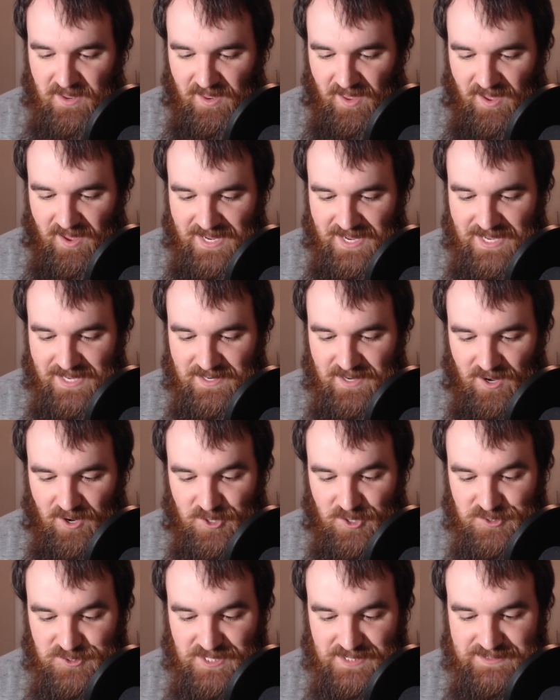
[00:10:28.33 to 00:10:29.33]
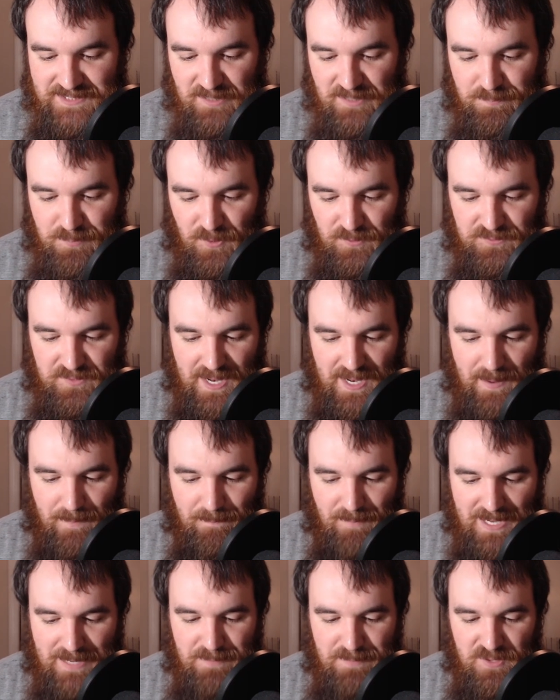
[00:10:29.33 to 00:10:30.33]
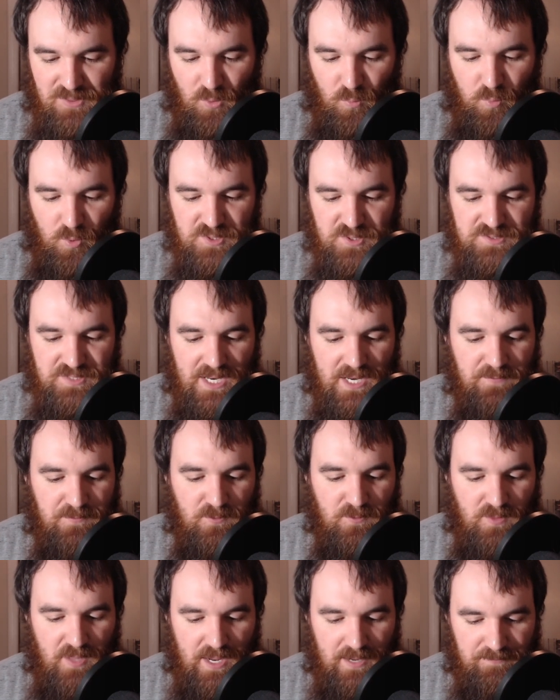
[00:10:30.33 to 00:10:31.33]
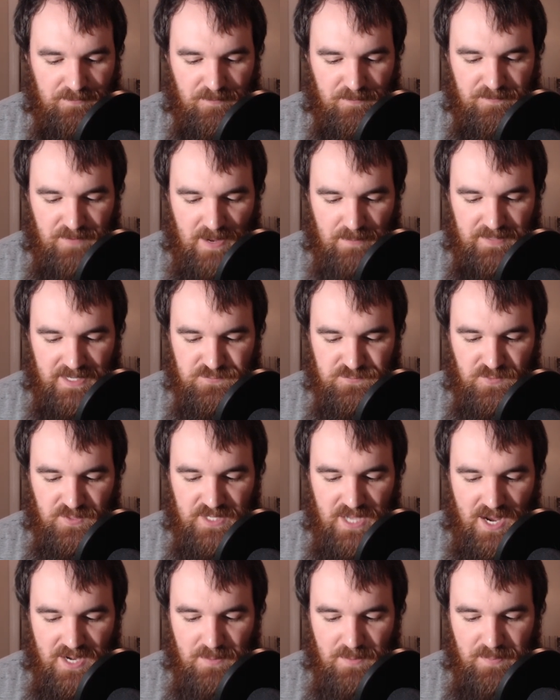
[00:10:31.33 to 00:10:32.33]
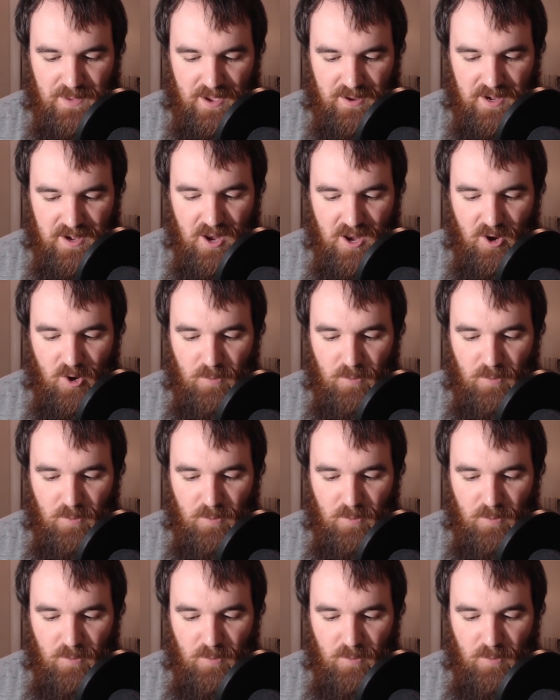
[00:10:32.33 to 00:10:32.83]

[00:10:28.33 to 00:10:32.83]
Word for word: Uh, it, uh, her 16th birthday might be the worst day of her life. Her family has forgotten about it.